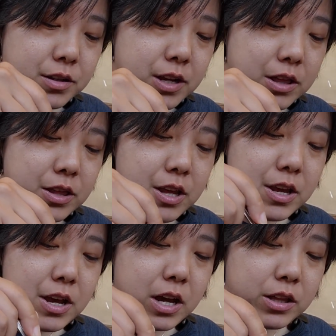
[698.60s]
get
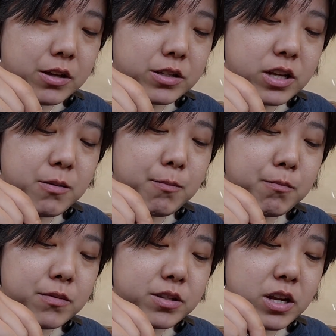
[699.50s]
the
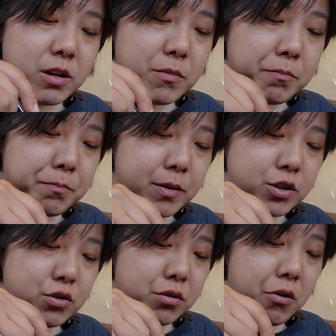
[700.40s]
cinnamon
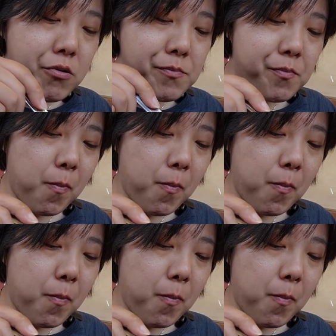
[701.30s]
bun to go.